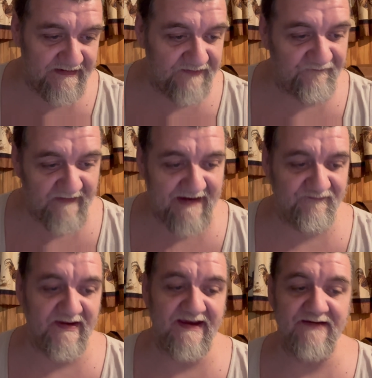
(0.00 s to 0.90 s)
Its
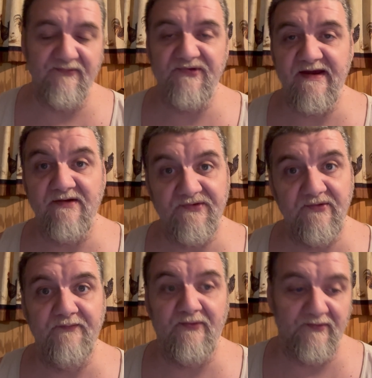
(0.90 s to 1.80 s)
5-day, it was down
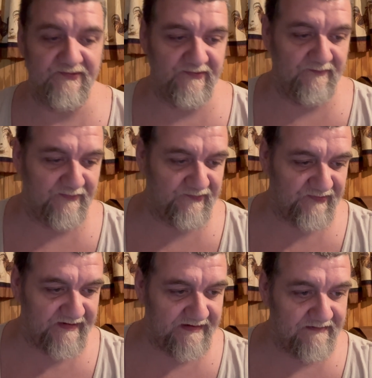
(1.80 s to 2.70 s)

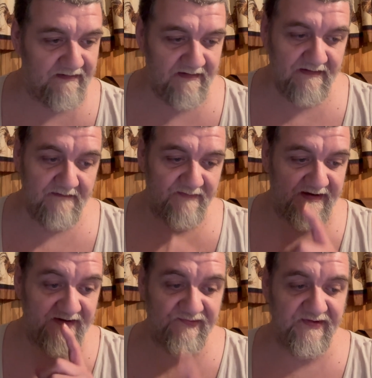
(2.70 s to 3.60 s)
2.2%, but
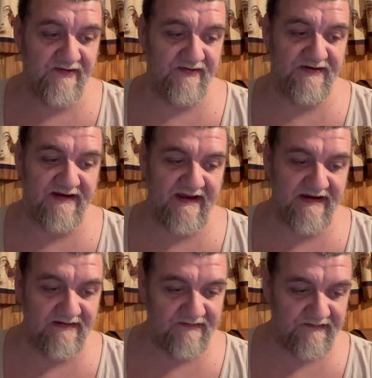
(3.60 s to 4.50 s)
its year to
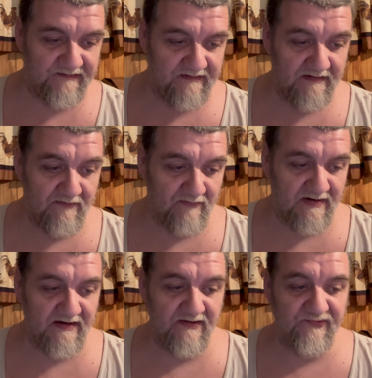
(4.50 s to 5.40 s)
date
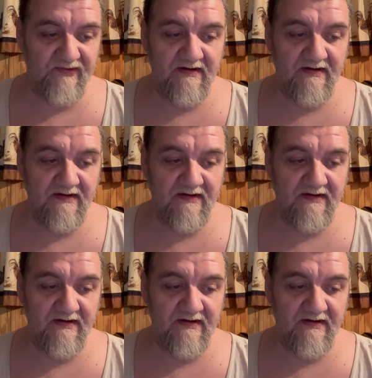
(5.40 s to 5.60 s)
was